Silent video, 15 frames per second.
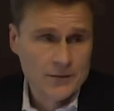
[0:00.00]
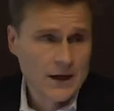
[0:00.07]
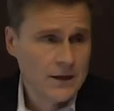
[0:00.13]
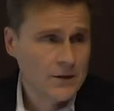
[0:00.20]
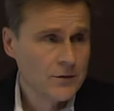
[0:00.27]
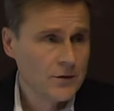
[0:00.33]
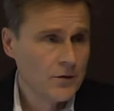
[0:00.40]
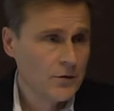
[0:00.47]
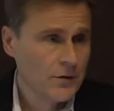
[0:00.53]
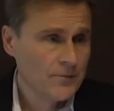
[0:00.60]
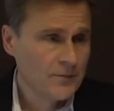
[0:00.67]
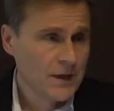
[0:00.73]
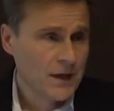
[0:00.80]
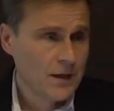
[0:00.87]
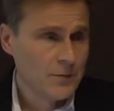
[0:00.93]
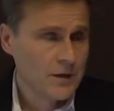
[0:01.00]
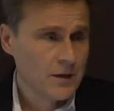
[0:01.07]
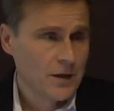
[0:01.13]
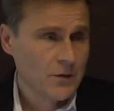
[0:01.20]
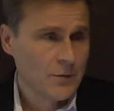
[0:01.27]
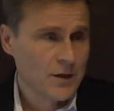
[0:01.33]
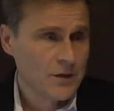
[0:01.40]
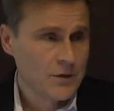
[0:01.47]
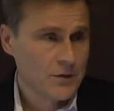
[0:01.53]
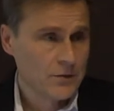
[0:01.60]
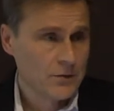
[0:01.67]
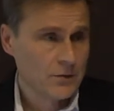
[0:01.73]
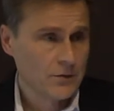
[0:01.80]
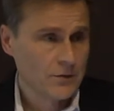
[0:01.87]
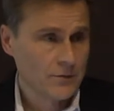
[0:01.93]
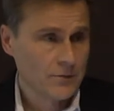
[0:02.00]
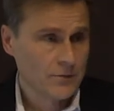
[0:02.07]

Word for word: I don't know, Ahmed, how much you